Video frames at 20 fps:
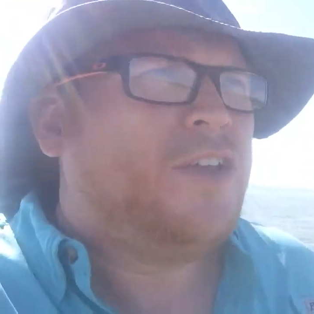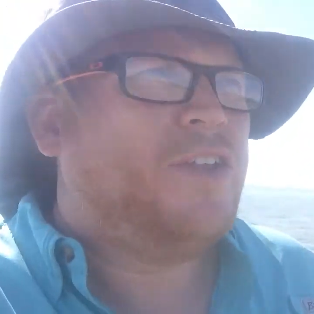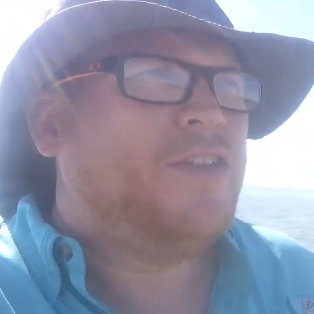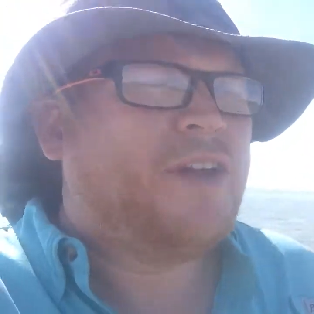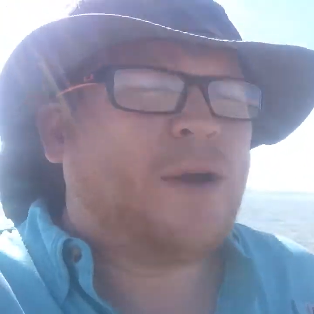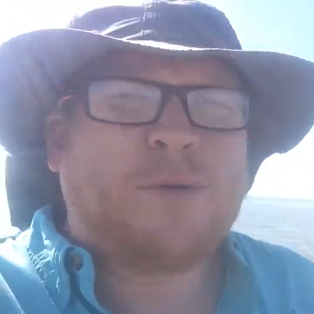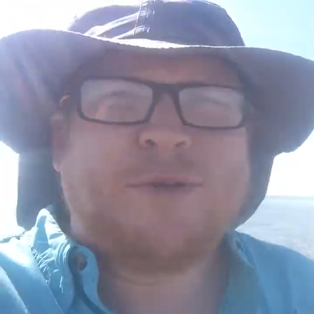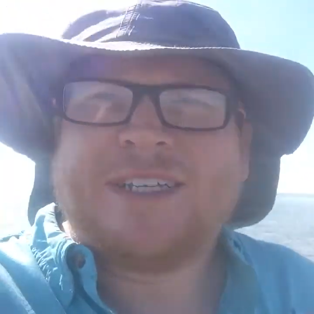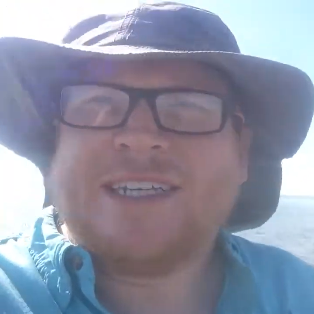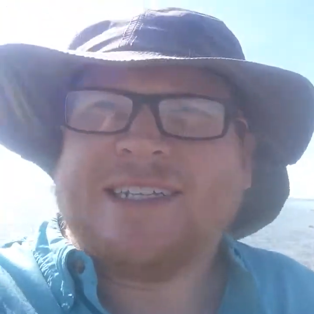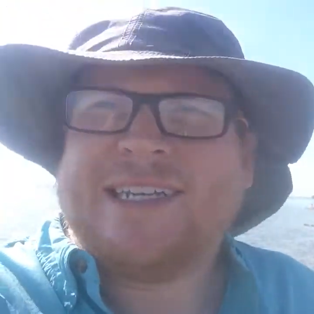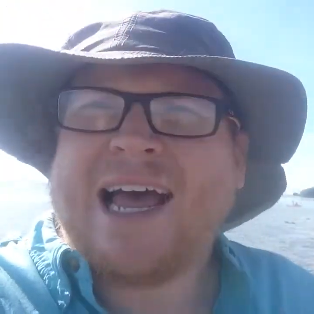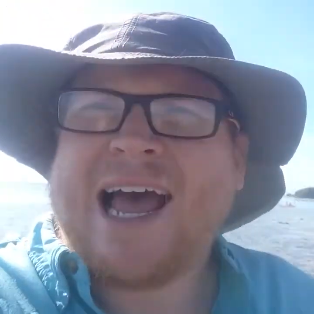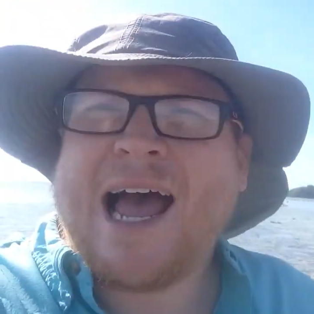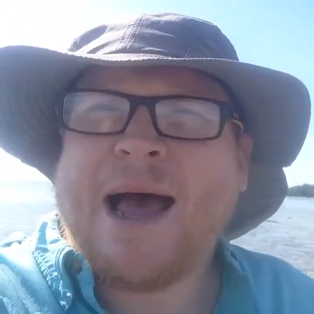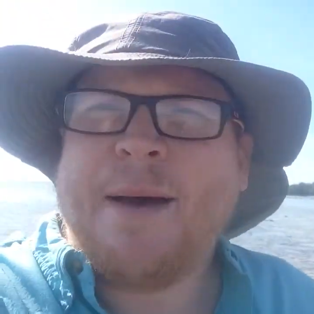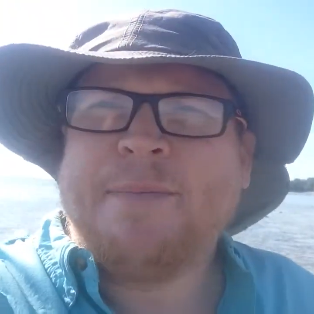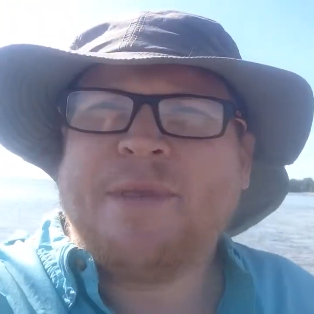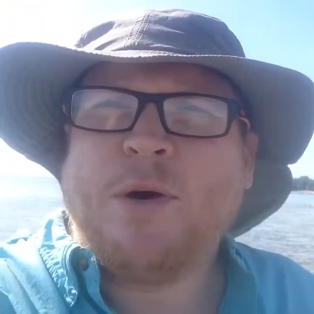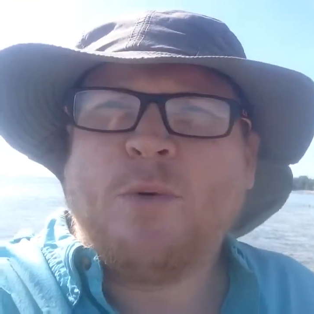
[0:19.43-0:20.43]
There was a
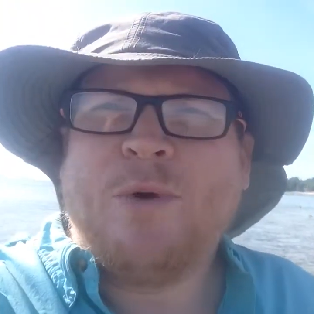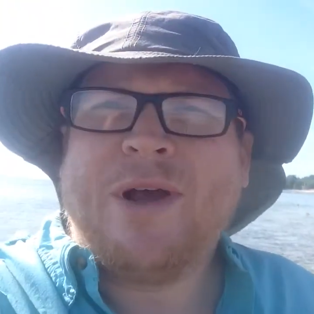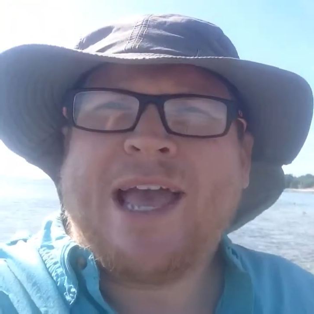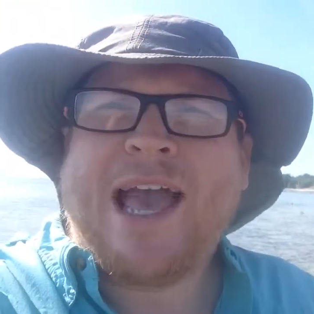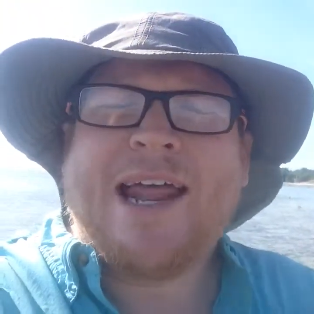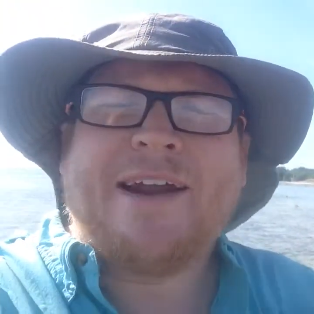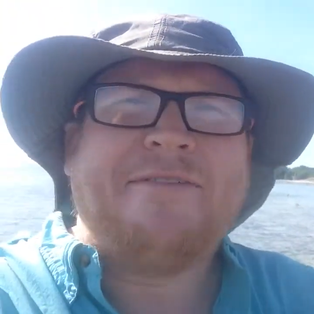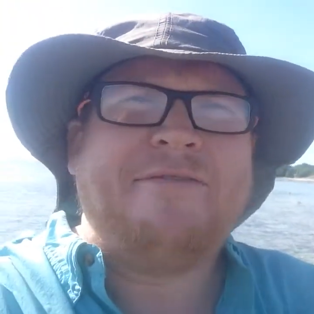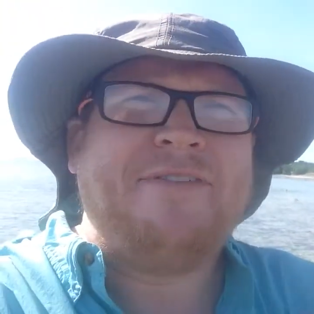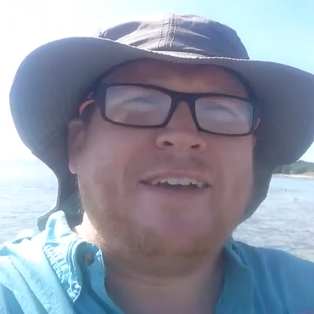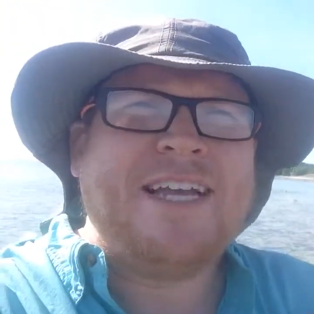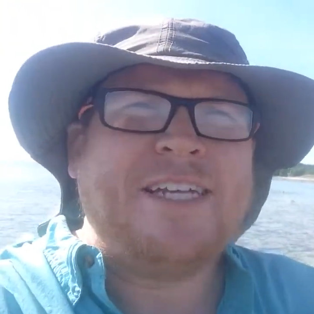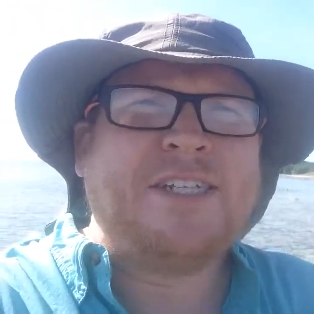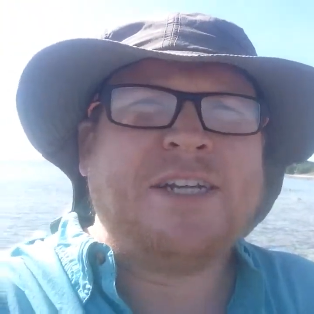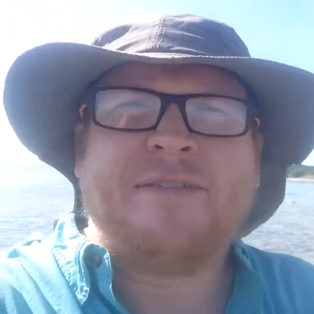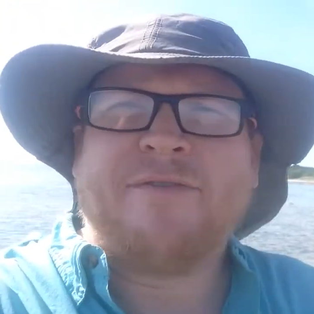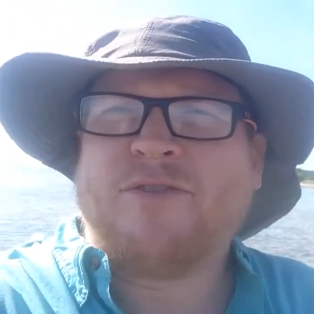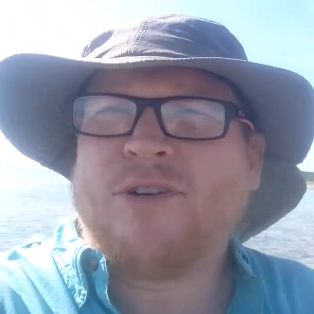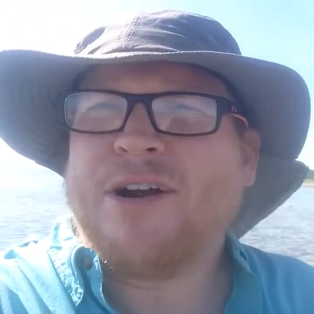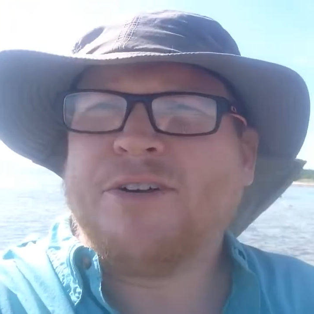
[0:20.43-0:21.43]
time that we had a
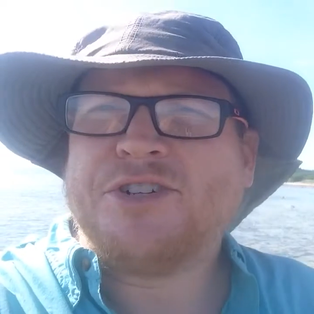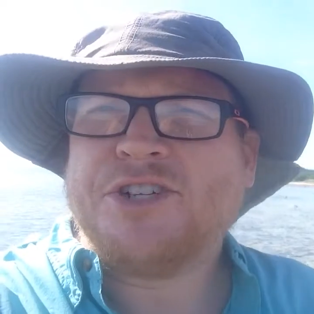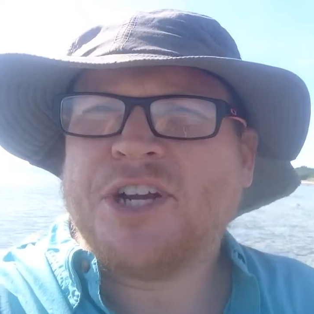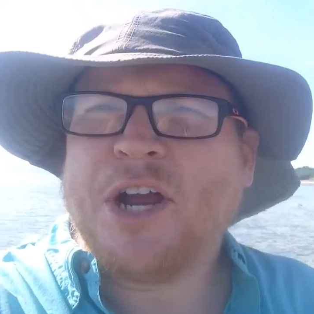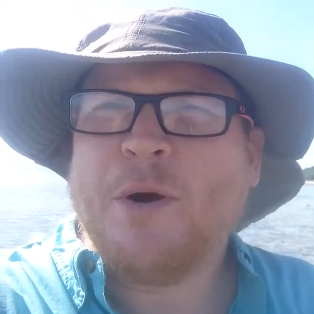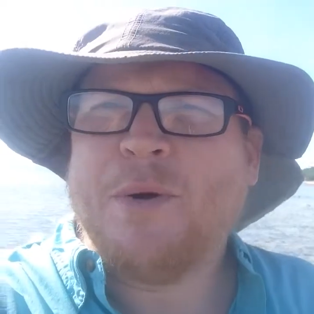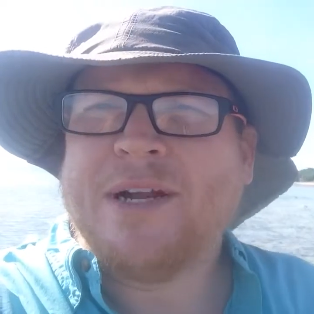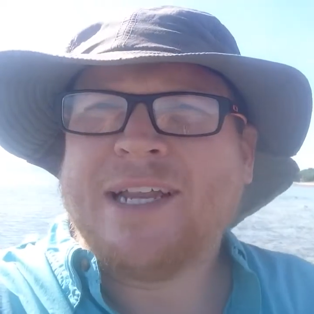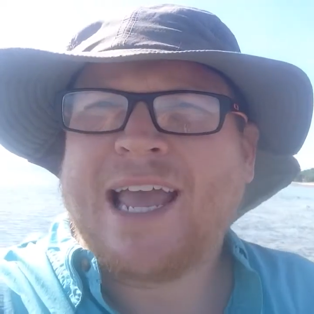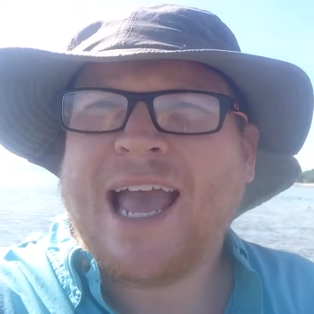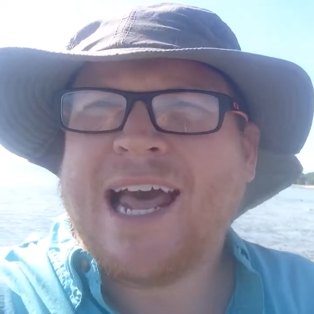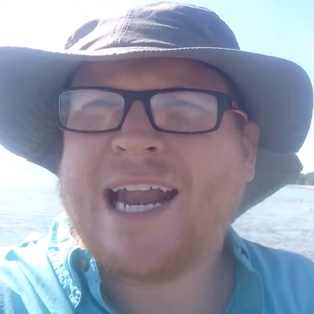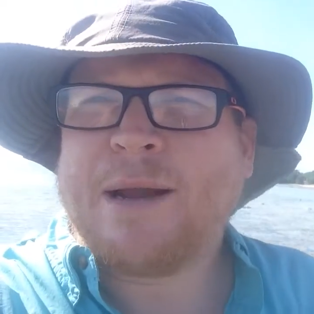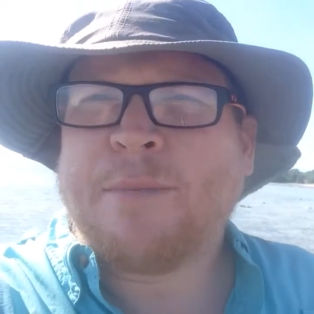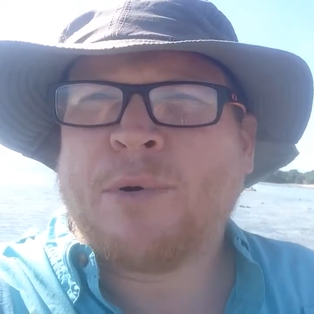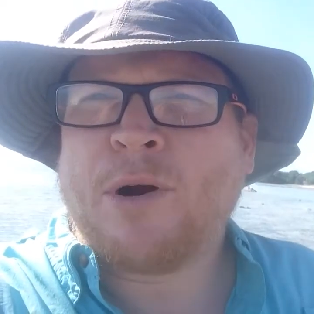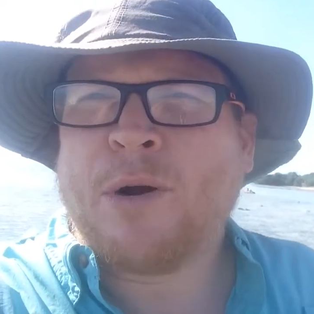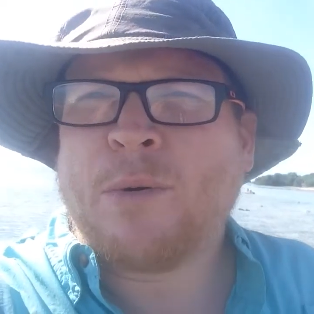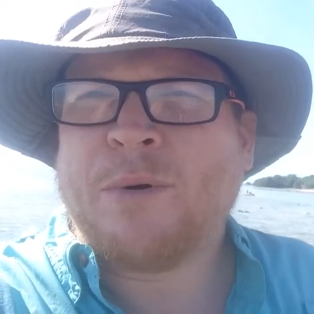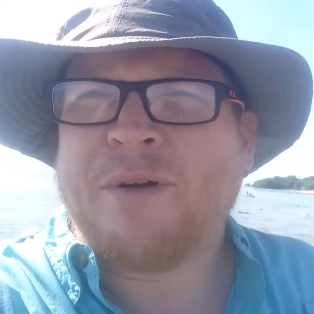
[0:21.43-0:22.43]
vision for our show in
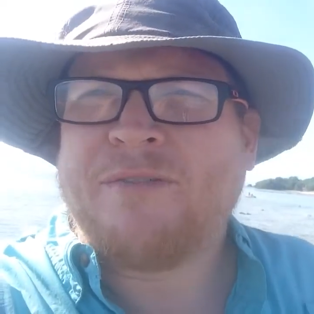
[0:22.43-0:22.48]
Gatlinburg.